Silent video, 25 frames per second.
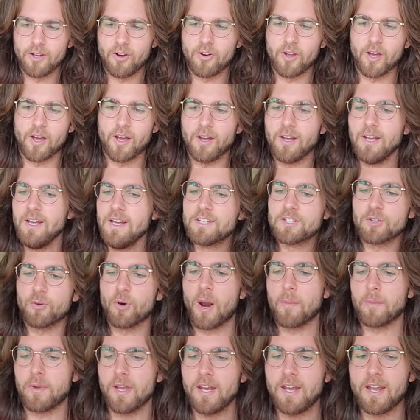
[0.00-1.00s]
Okay, so
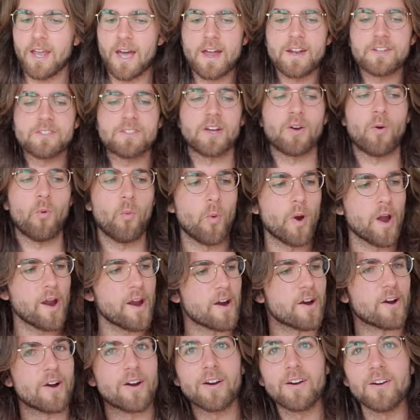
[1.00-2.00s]
what I'm getting at is like,
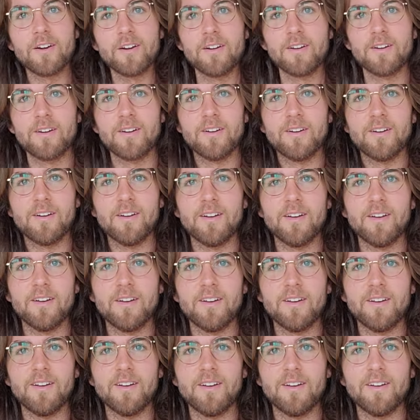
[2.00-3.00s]
where
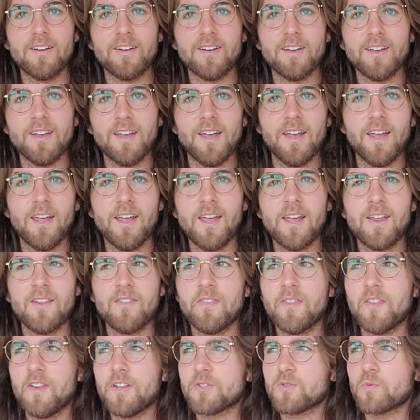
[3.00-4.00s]

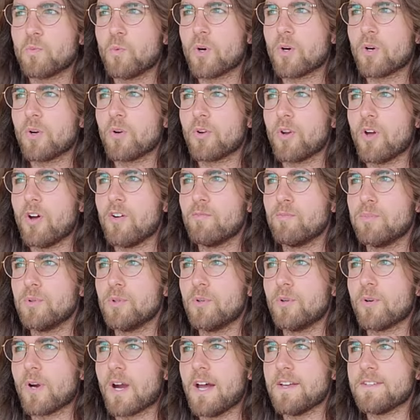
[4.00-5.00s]
in this world of
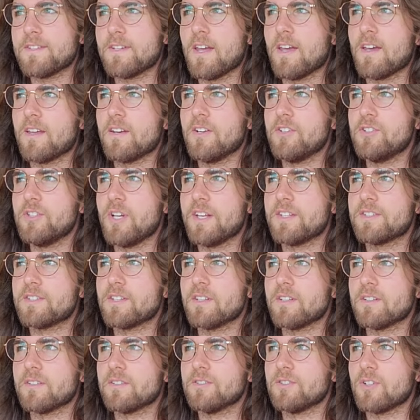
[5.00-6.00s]
bluegrass and
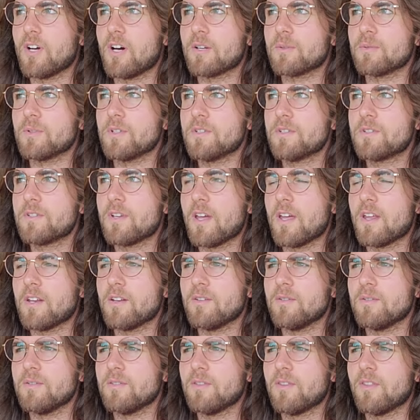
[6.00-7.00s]
adjacent genres
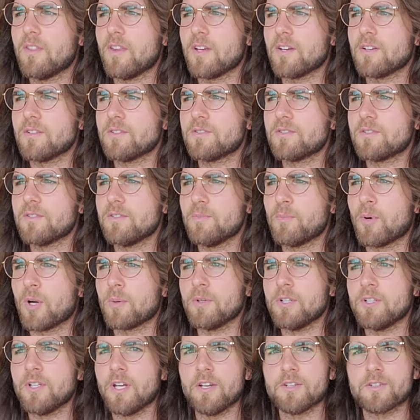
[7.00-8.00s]
and things,
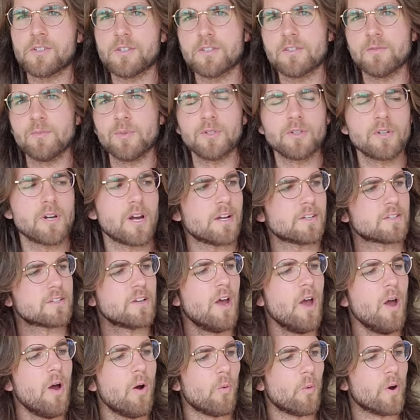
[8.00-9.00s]
permutations of bluegrass,
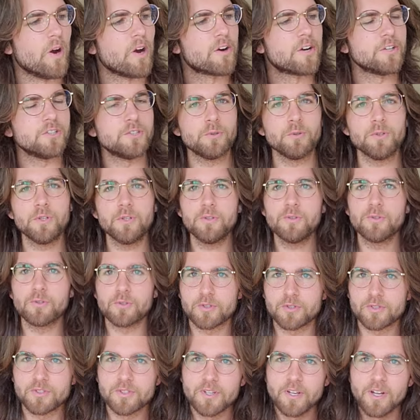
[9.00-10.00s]
where could you use
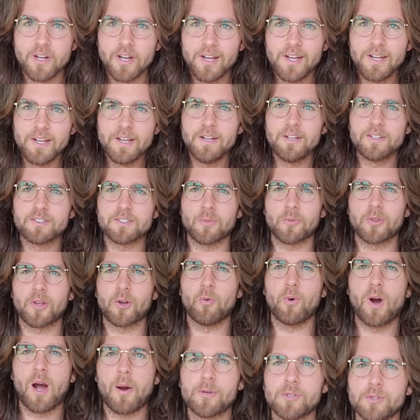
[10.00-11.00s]

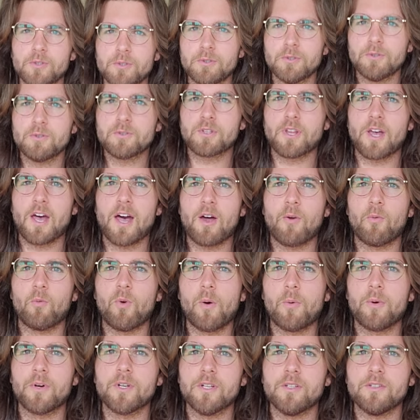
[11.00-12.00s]
something? Why would you use that?
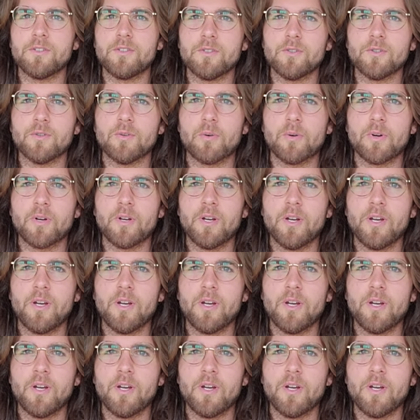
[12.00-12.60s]
What would it do?